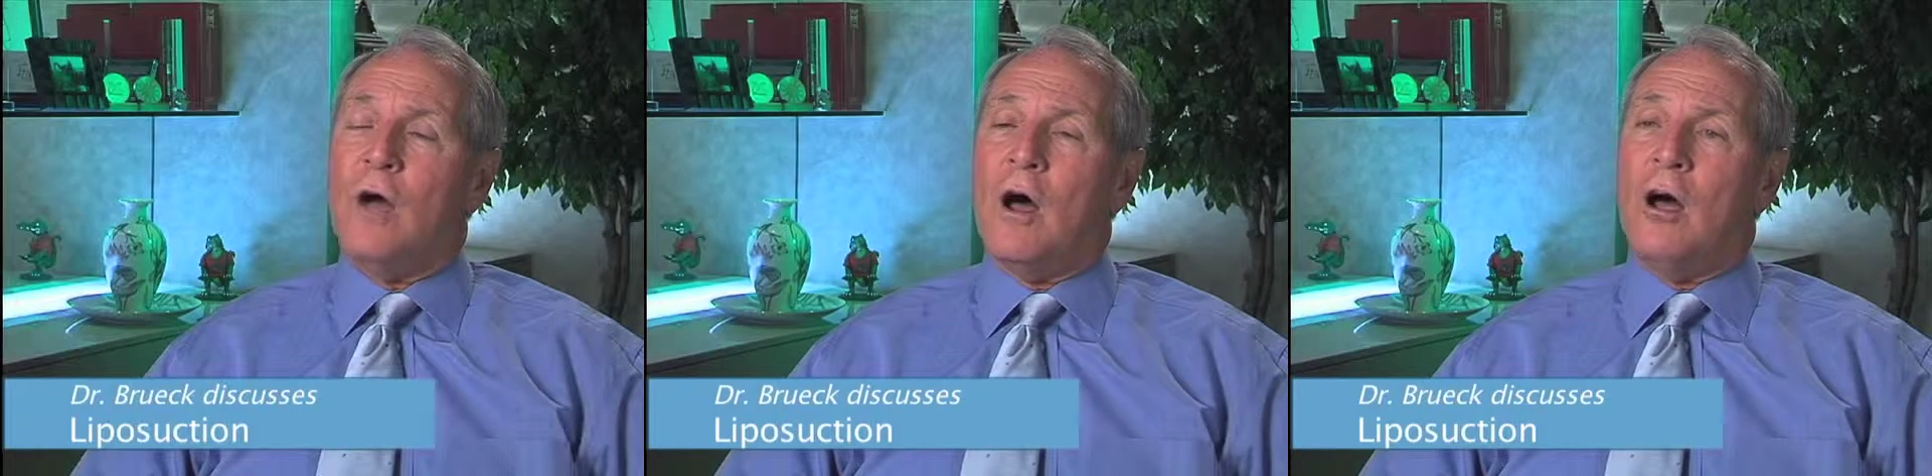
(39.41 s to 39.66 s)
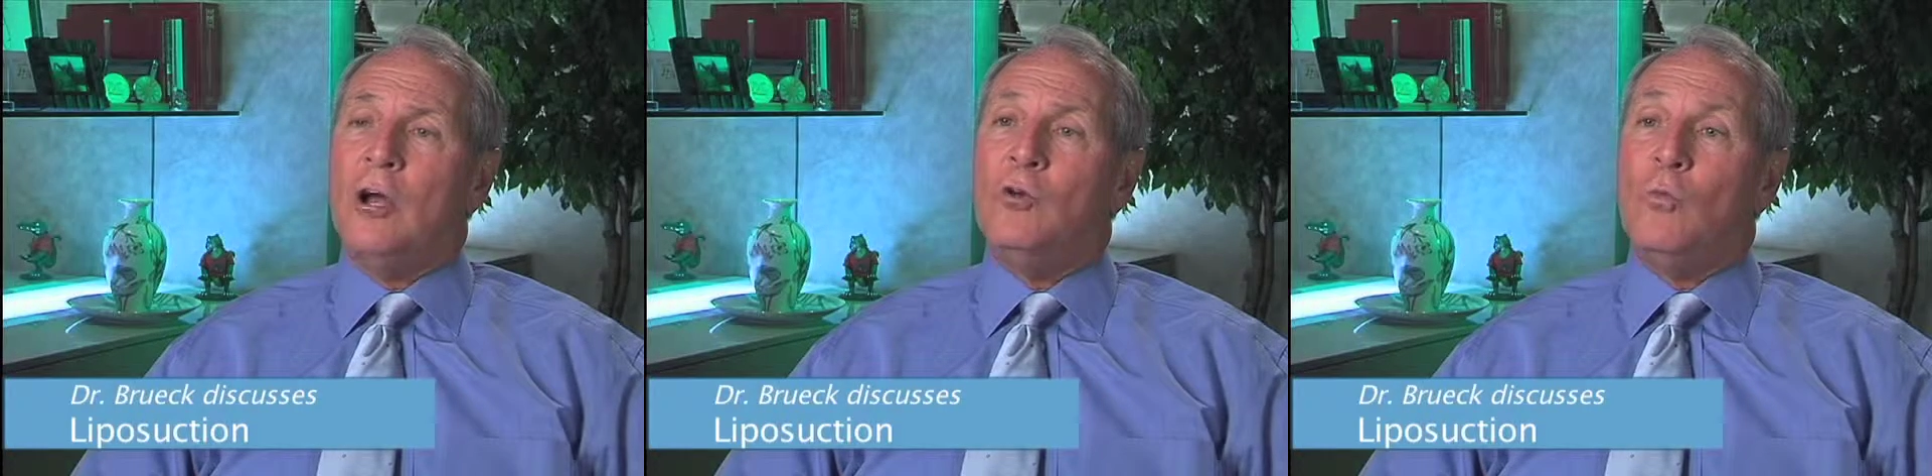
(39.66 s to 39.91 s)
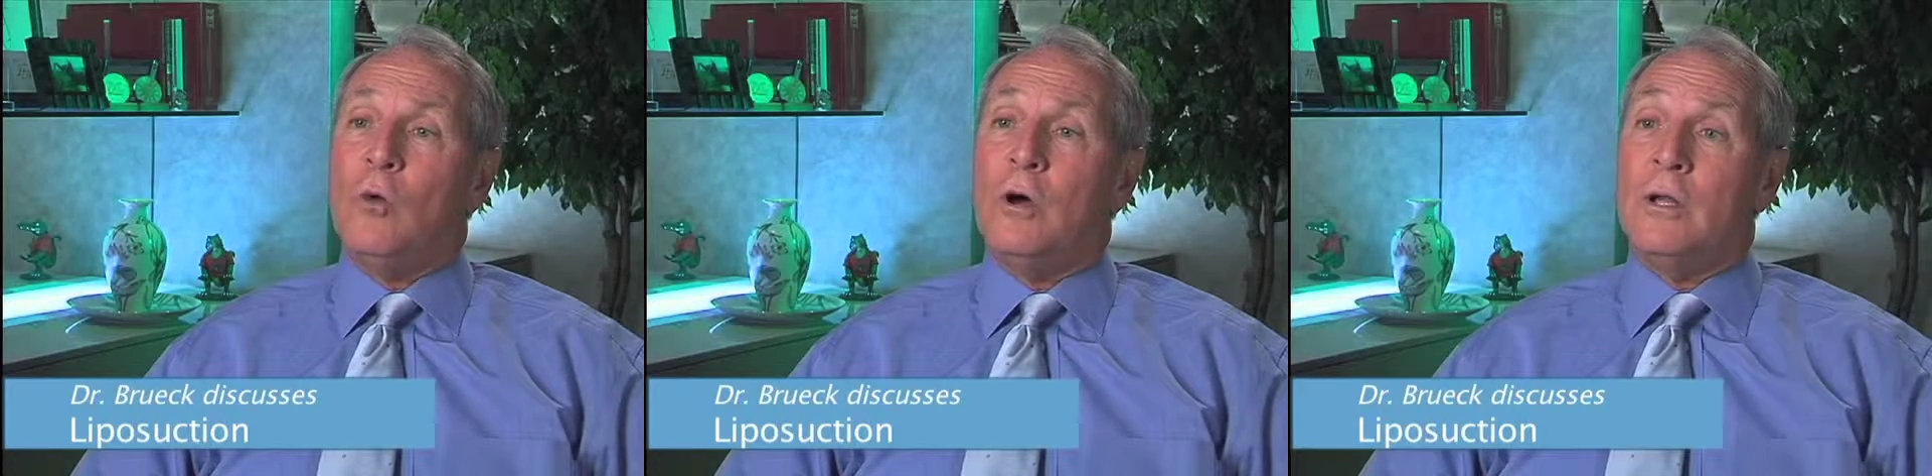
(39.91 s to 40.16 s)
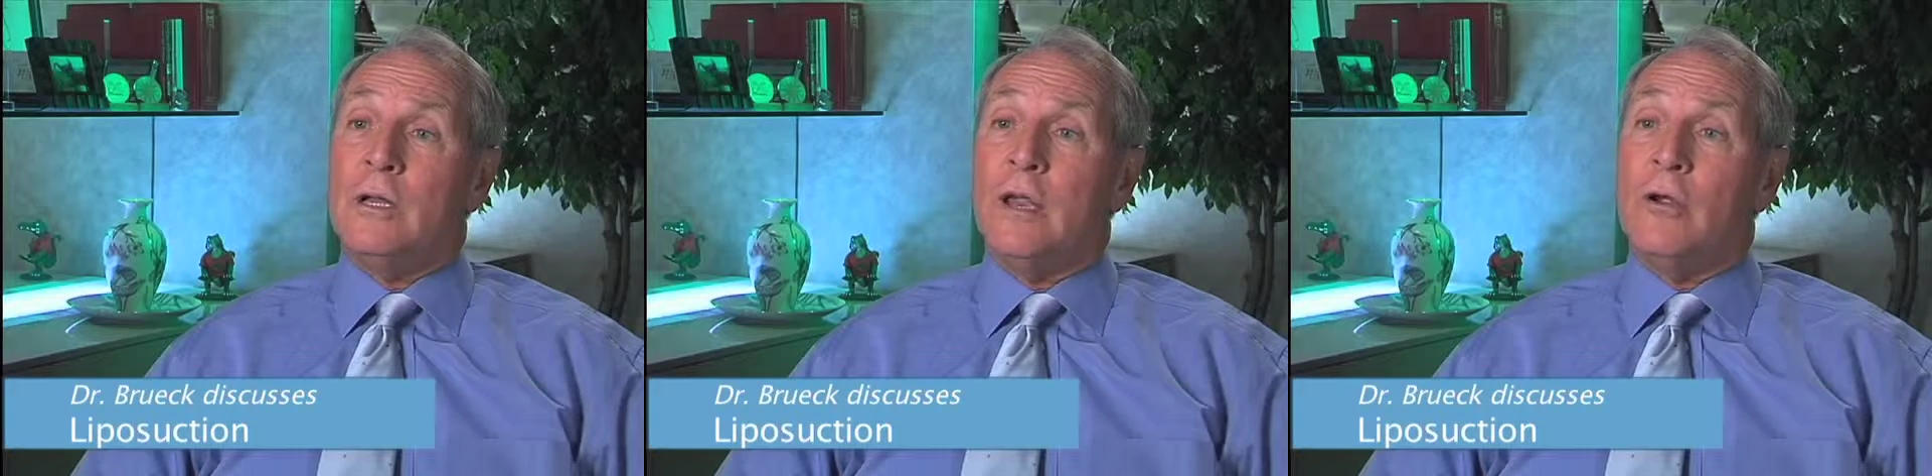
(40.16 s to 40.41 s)

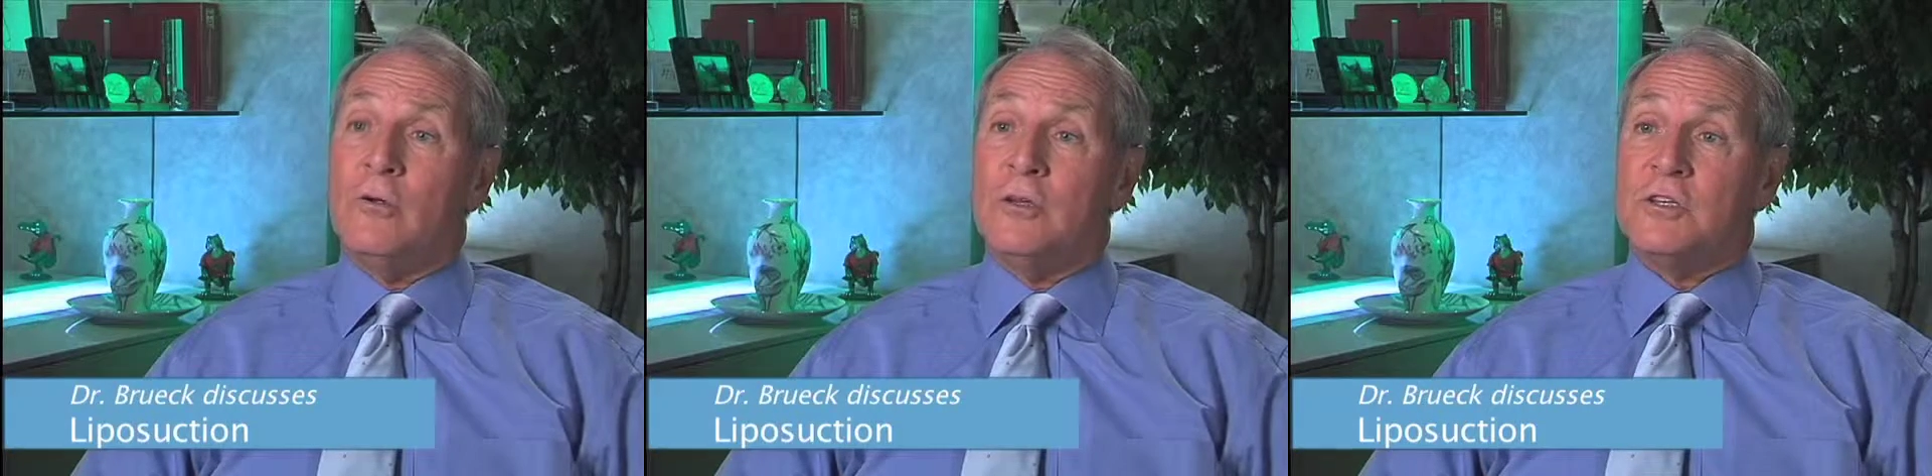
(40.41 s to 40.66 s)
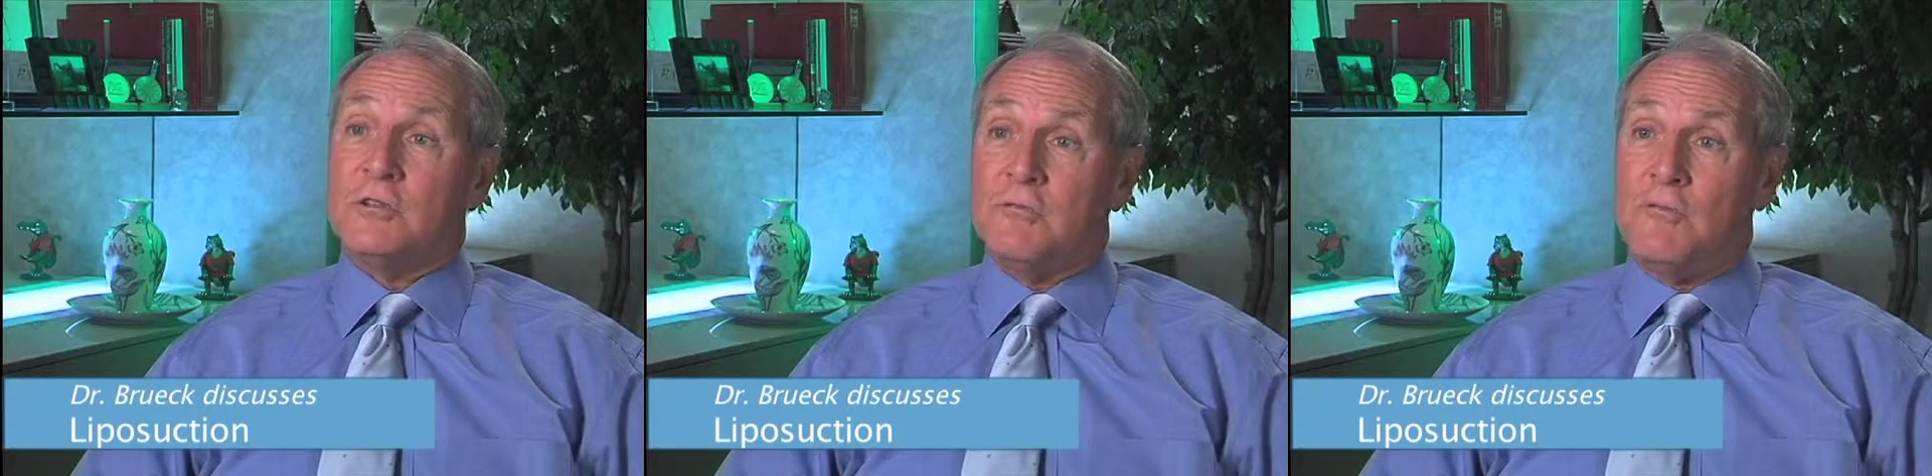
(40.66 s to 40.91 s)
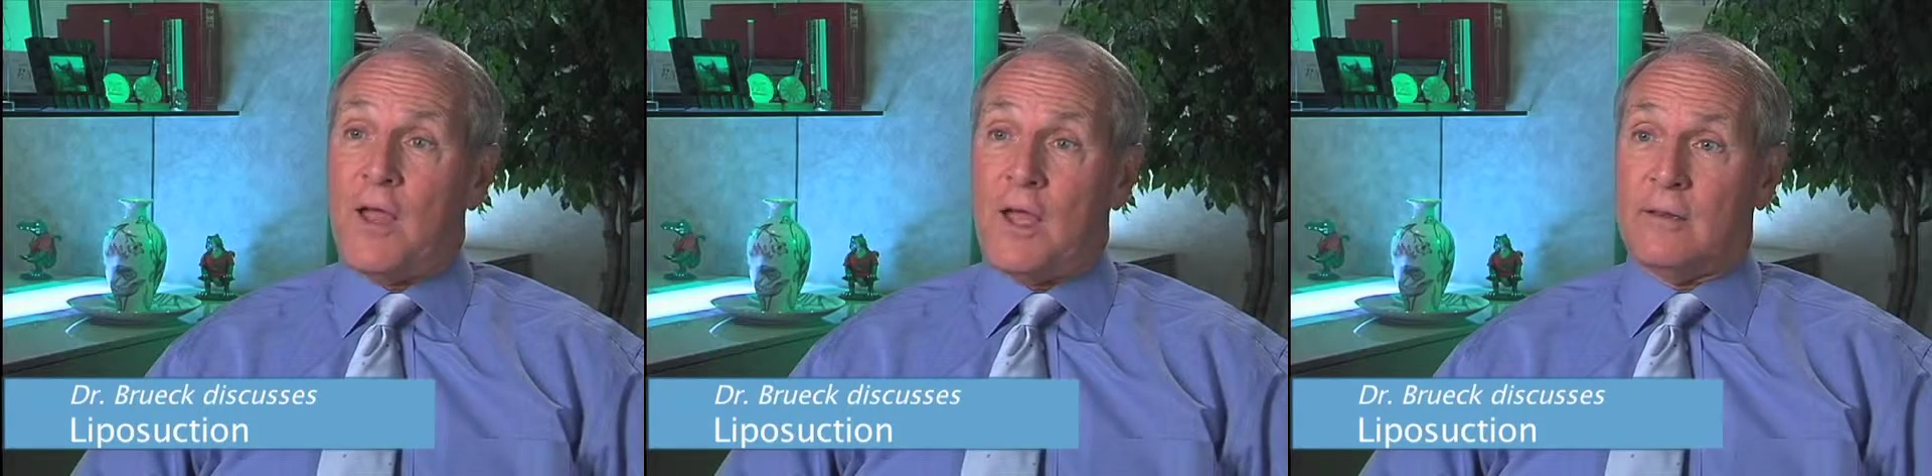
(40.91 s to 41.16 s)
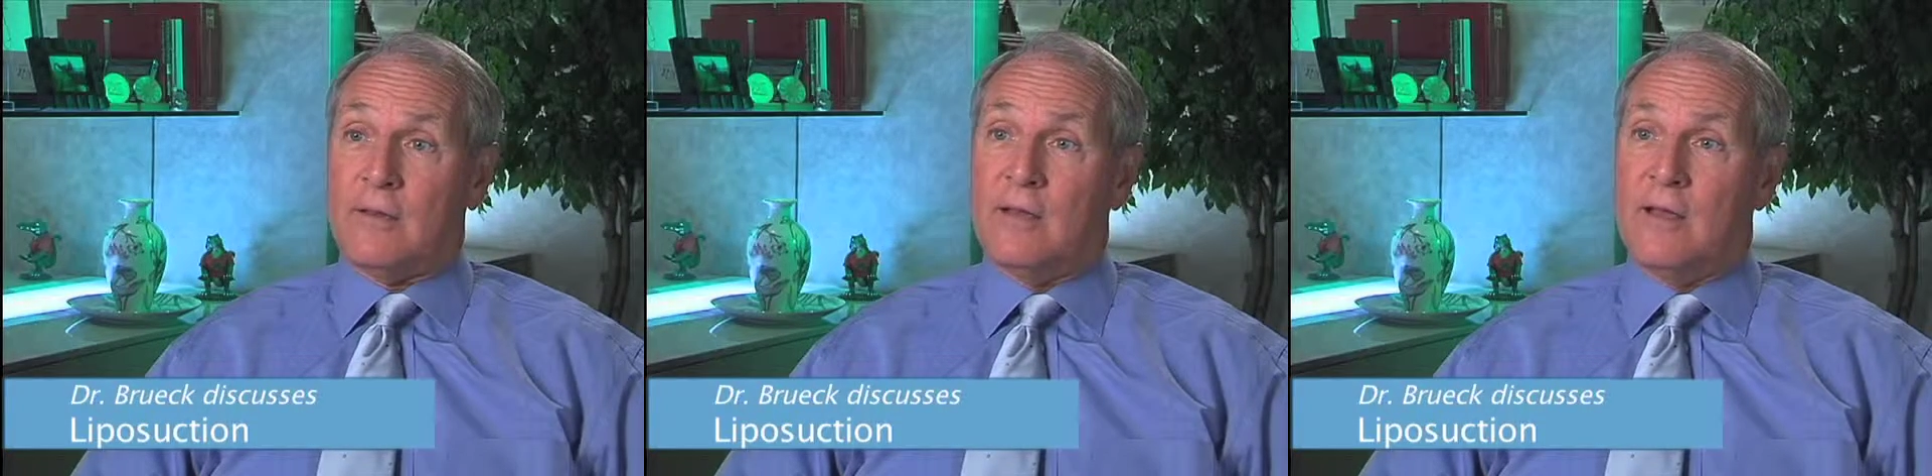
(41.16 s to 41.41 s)
unwanted areas of fat.